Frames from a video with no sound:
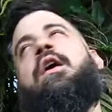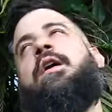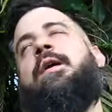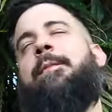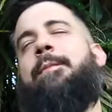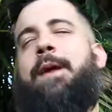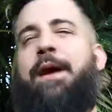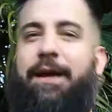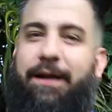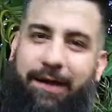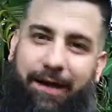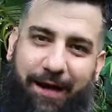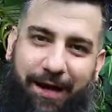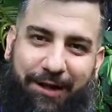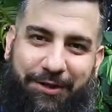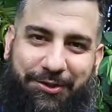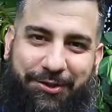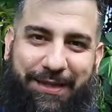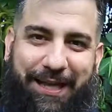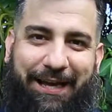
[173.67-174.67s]
my
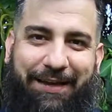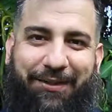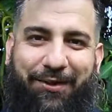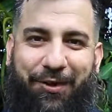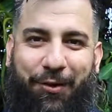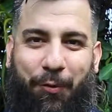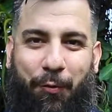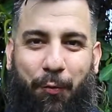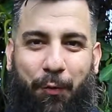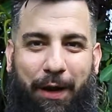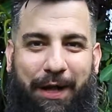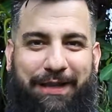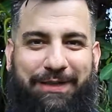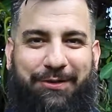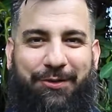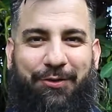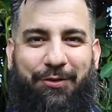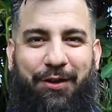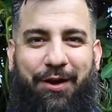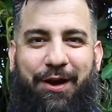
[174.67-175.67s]
gosh, that took way
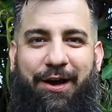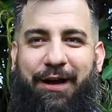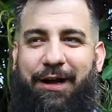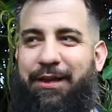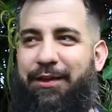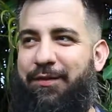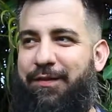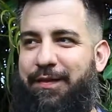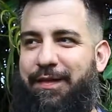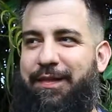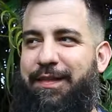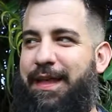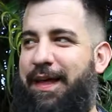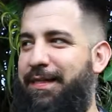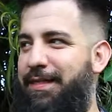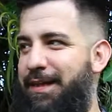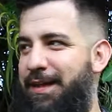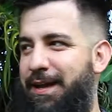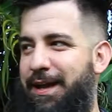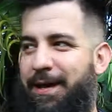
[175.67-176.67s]
too long. You see
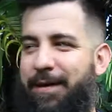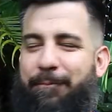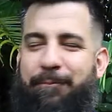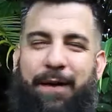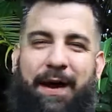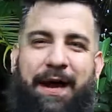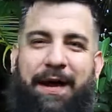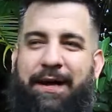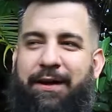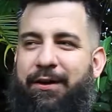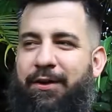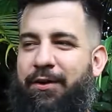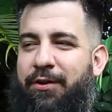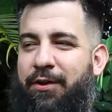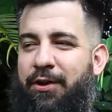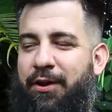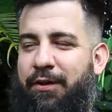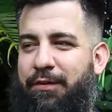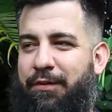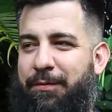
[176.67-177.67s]
that the
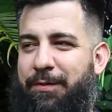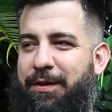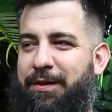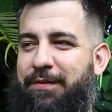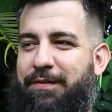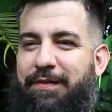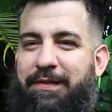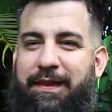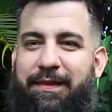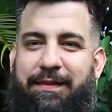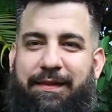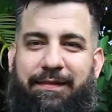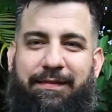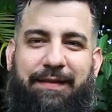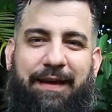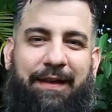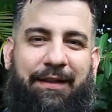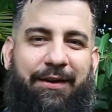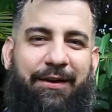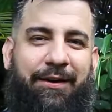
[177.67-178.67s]
you see that the
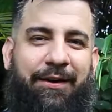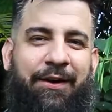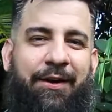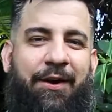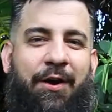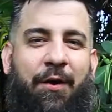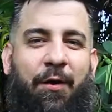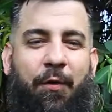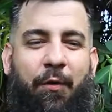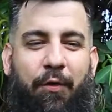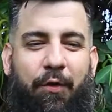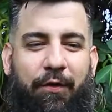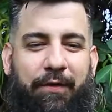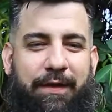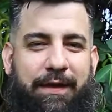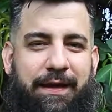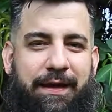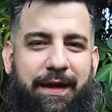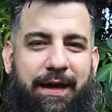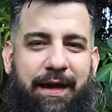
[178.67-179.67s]
seller or
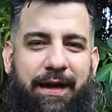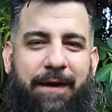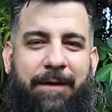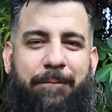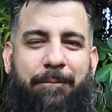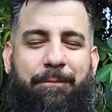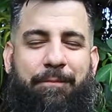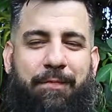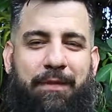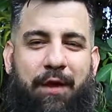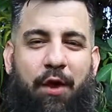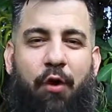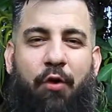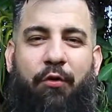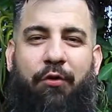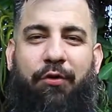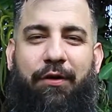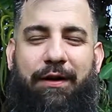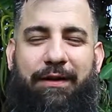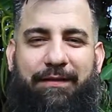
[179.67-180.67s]
the
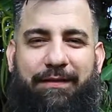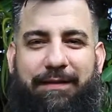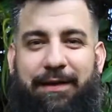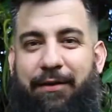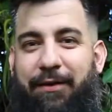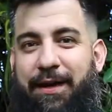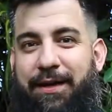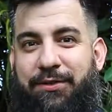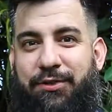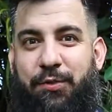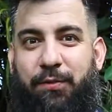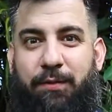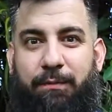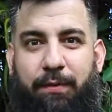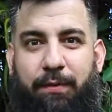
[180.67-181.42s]
owner is staring at you with